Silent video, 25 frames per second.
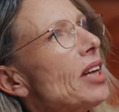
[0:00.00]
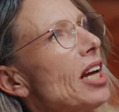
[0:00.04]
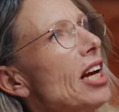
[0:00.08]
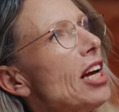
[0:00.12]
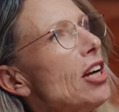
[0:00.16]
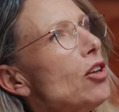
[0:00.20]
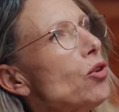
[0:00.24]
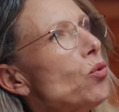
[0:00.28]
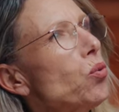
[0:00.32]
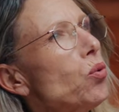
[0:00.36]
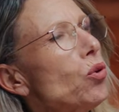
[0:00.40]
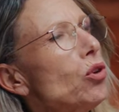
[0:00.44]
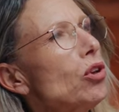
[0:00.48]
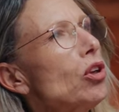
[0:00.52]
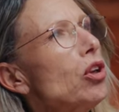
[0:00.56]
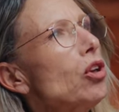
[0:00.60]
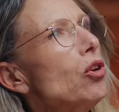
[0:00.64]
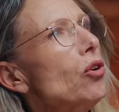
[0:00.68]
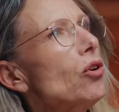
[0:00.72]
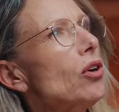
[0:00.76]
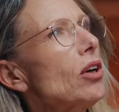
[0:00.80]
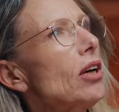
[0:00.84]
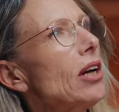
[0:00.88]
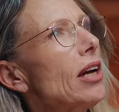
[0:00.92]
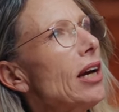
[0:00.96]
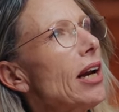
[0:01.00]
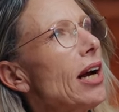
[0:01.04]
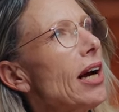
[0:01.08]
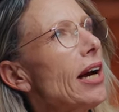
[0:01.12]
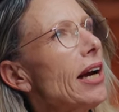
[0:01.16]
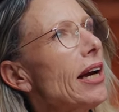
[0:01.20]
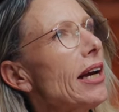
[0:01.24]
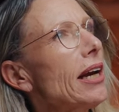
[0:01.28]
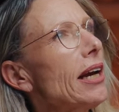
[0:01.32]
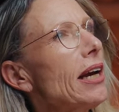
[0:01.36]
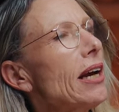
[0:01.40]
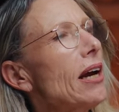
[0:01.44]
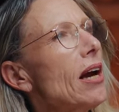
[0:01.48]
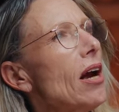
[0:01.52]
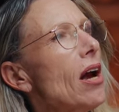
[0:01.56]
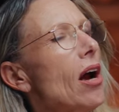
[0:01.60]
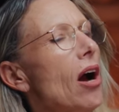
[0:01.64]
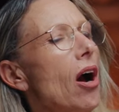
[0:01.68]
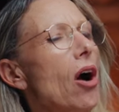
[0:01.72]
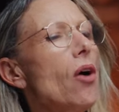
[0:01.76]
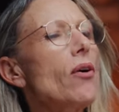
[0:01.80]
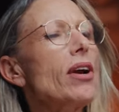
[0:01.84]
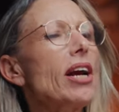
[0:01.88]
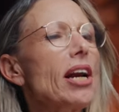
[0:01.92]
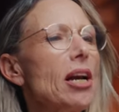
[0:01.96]
It would look like,
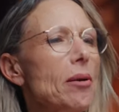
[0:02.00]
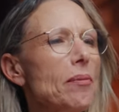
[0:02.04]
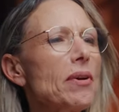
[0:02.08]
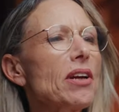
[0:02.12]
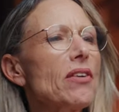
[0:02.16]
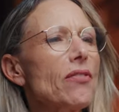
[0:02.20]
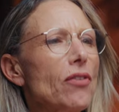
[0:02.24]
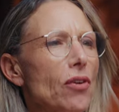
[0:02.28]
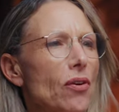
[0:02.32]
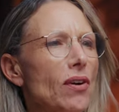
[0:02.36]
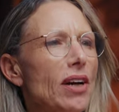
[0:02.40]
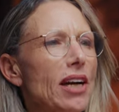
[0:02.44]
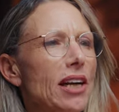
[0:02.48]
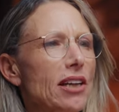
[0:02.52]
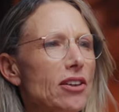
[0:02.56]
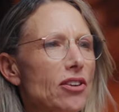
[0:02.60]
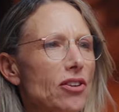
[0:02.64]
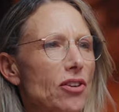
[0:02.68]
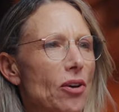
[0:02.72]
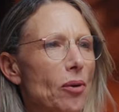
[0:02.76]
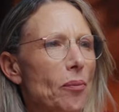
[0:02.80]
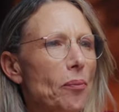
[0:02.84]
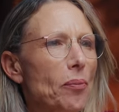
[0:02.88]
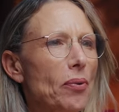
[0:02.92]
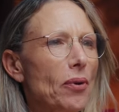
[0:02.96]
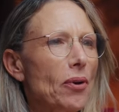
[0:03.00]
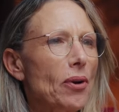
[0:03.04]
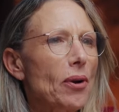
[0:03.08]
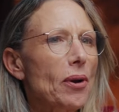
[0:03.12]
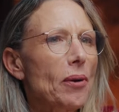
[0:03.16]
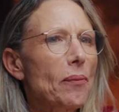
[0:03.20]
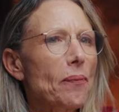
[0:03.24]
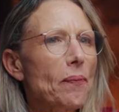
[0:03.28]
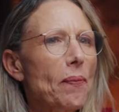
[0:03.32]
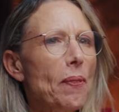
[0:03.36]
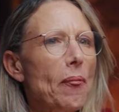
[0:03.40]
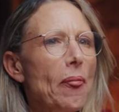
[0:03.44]
okay, let me give you an example.